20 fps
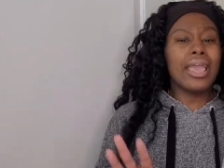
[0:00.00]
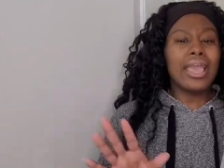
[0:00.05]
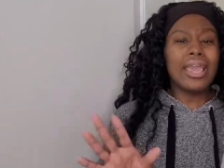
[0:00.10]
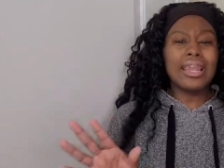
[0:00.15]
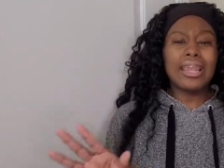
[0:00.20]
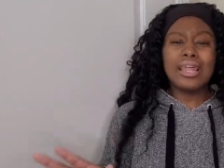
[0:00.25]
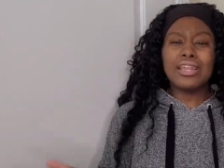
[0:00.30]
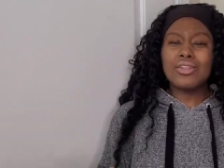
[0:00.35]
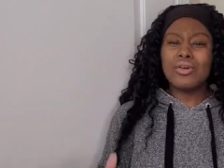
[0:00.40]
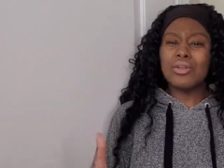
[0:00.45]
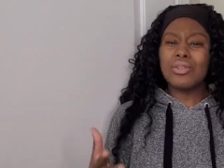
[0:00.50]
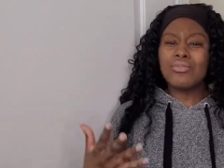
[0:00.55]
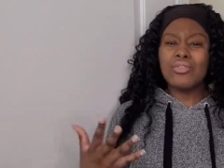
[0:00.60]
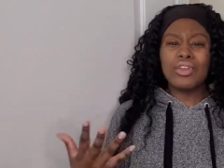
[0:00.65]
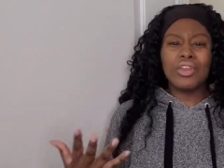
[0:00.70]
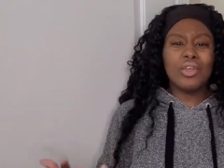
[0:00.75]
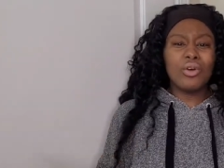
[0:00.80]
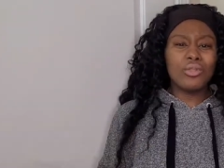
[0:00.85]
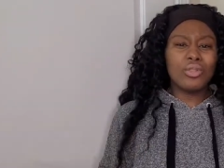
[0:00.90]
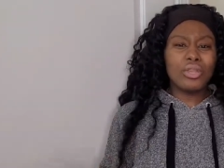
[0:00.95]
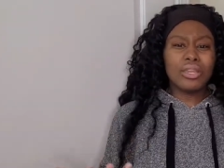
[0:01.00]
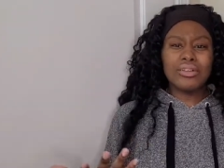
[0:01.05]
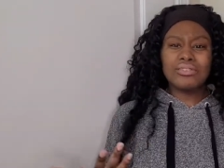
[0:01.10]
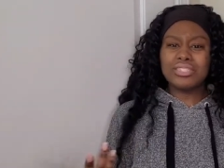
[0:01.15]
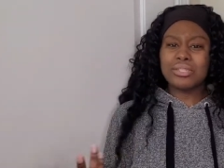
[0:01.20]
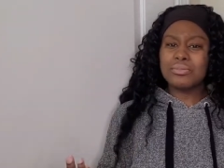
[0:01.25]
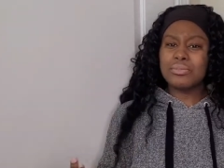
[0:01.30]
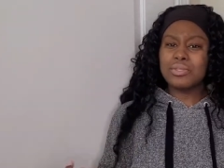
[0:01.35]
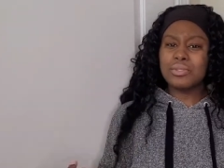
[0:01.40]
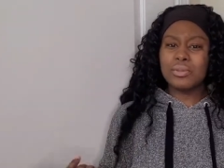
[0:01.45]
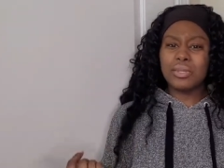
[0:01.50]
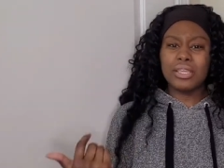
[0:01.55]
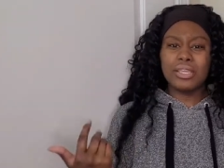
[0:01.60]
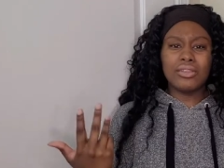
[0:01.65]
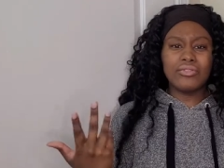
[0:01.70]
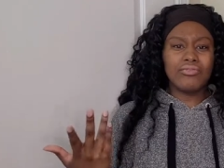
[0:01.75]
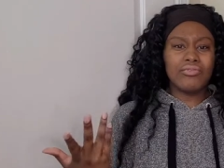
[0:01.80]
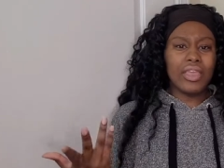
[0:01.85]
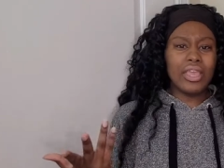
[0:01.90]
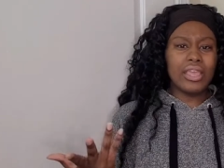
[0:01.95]
And I don't even know the difference
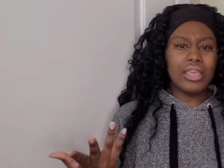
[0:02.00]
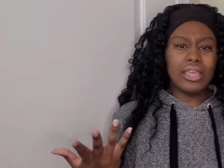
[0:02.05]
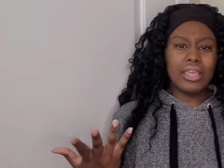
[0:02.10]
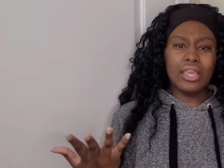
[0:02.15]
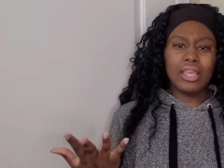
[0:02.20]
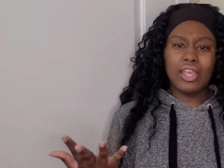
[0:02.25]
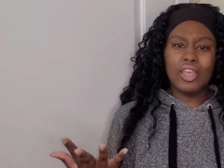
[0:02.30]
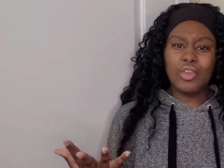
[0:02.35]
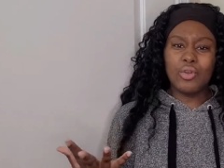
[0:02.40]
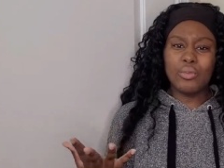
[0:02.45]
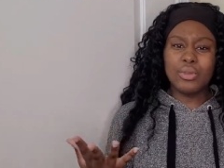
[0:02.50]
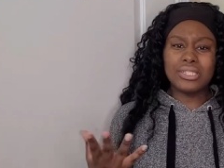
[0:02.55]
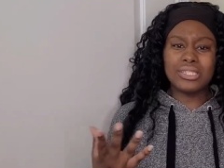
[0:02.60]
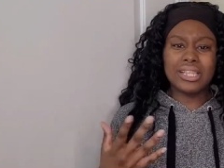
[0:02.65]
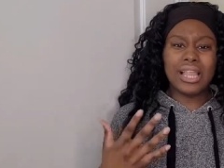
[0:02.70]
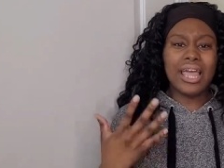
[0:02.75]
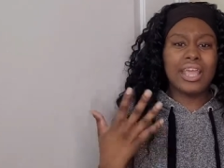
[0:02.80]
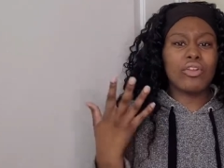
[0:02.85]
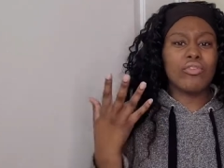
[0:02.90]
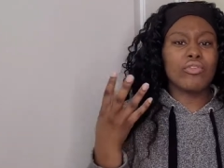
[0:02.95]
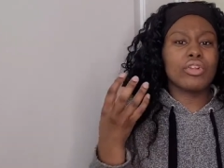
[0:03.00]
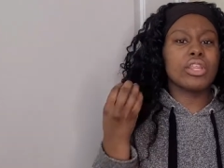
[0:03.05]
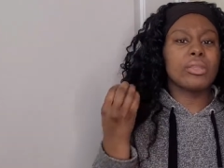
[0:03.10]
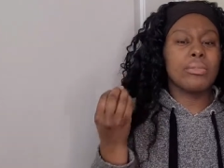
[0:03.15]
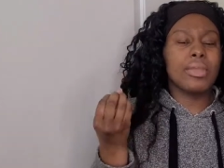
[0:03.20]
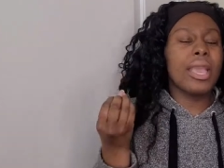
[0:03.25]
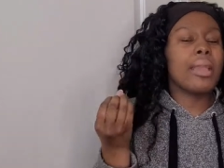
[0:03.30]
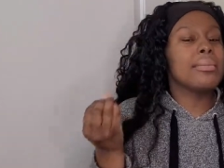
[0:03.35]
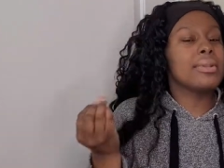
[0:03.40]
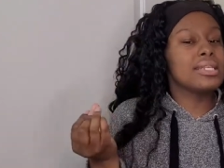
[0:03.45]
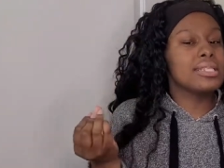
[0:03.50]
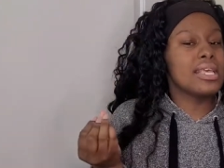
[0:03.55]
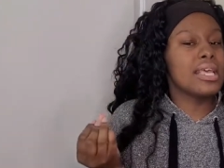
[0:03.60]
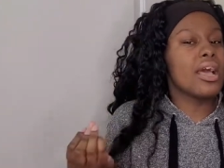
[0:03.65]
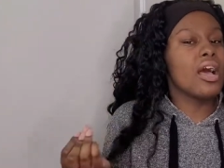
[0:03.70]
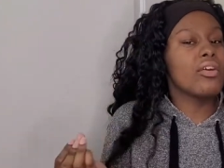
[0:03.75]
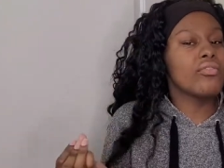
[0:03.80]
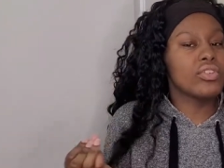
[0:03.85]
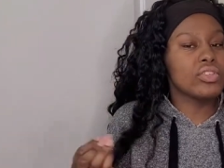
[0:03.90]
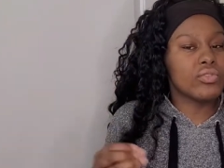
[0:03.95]
between fake and human to like really be able to
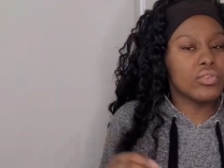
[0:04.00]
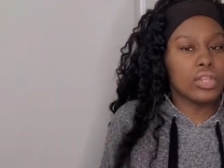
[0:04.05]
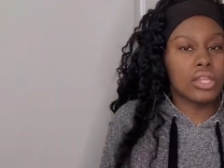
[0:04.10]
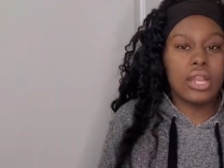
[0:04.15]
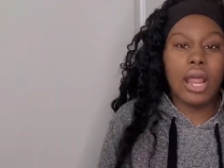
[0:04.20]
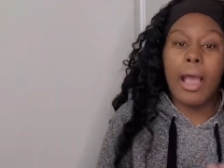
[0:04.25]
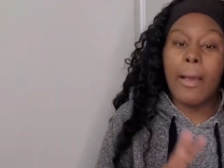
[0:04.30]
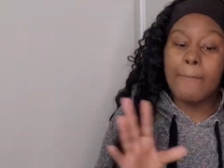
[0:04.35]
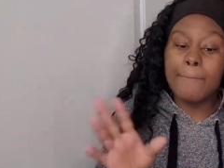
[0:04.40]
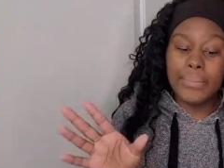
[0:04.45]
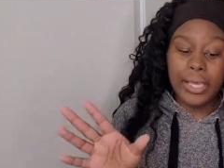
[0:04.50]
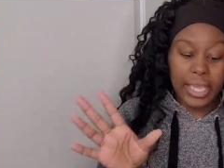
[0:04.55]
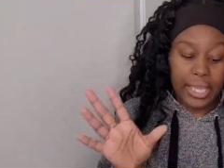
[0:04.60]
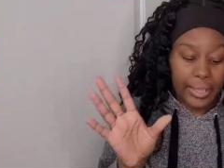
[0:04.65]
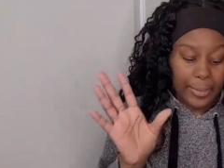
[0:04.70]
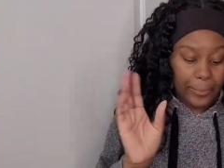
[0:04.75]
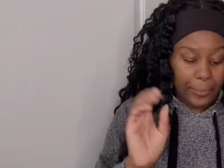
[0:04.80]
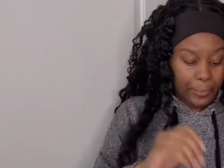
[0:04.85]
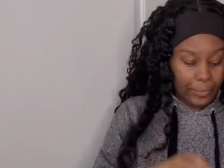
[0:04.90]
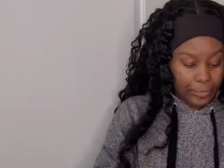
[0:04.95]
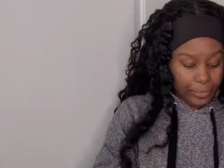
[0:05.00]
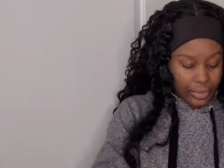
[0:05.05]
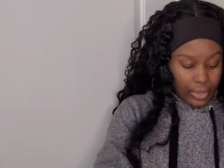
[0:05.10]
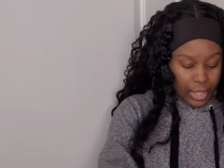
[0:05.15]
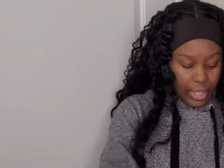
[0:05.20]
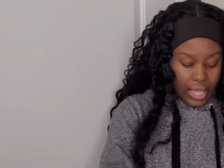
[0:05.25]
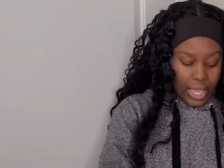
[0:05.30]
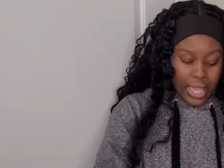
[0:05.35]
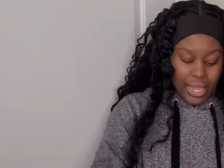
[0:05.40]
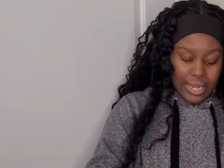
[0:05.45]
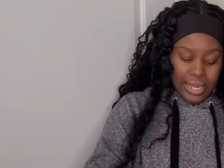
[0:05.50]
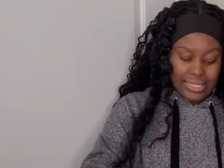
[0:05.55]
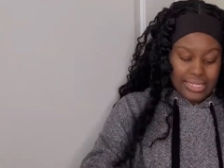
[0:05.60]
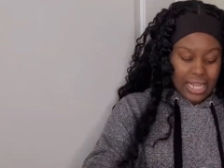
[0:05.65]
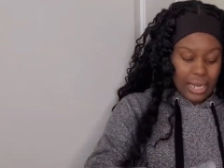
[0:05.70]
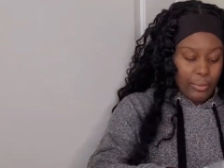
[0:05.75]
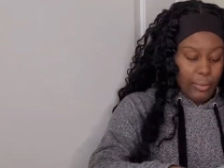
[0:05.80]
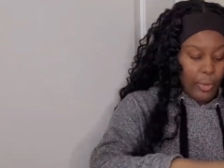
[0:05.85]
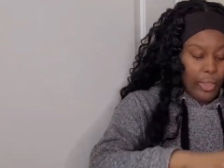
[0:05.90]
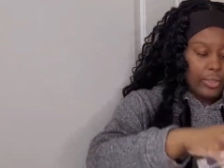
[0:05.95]
tell if it's real or not. But that's
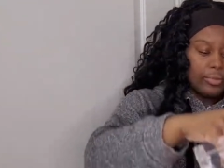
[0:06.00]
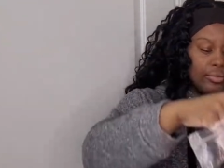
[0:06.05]
not the point.